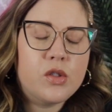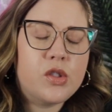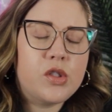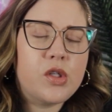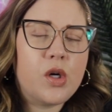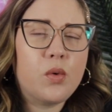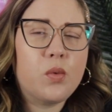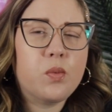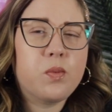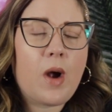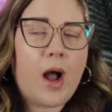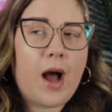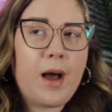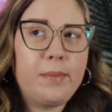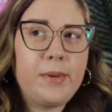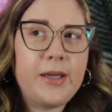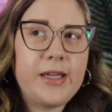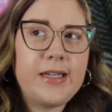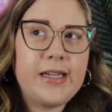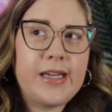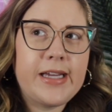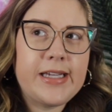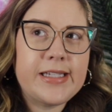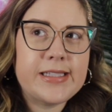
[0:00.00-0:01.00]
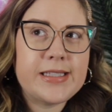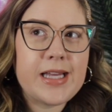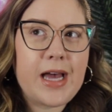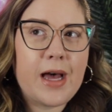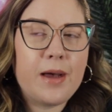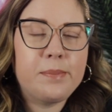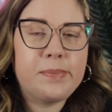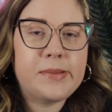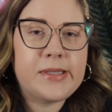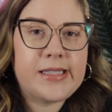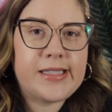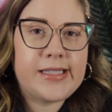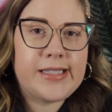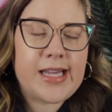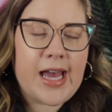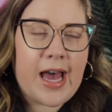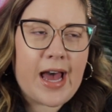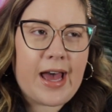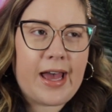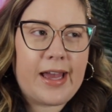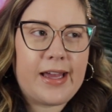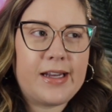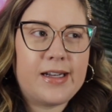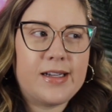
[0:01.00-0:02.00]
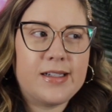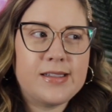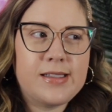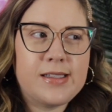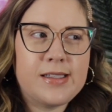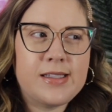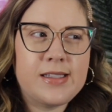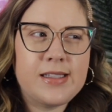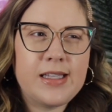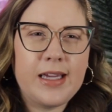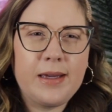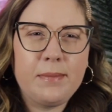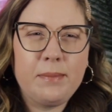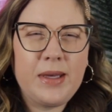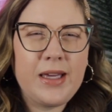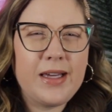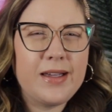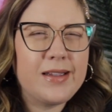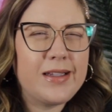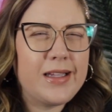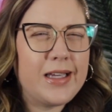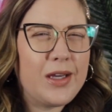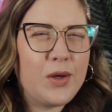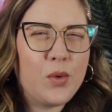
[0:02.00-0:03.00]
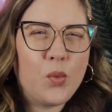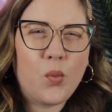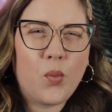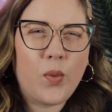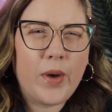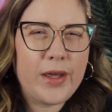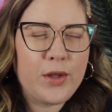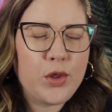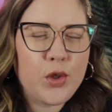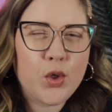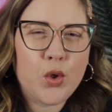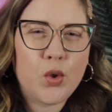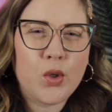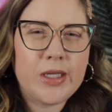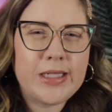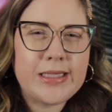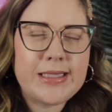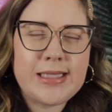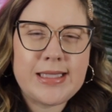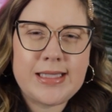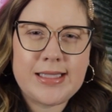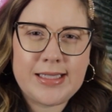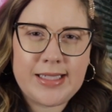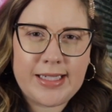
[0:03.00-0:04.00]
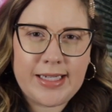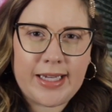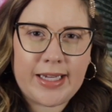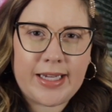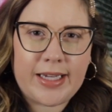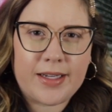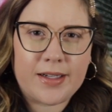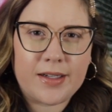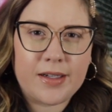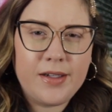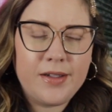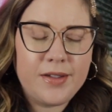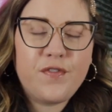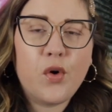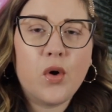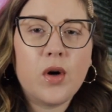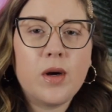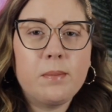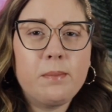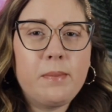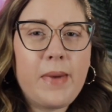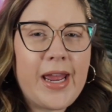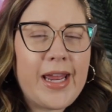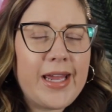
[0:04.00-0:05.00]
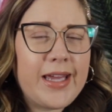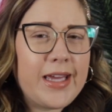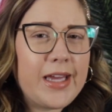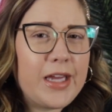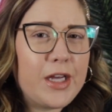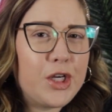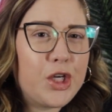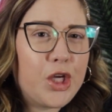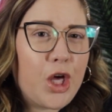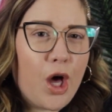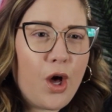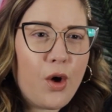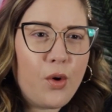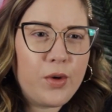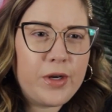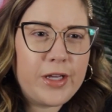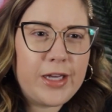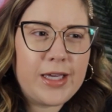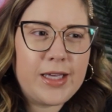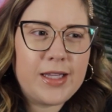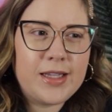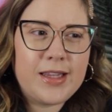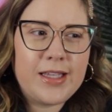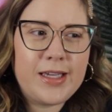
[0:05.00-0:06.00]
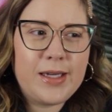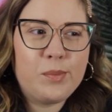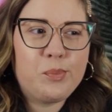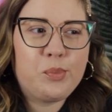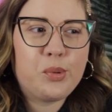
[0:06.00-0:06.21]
So Robin is upset, seemingly with Christine, for making Kody the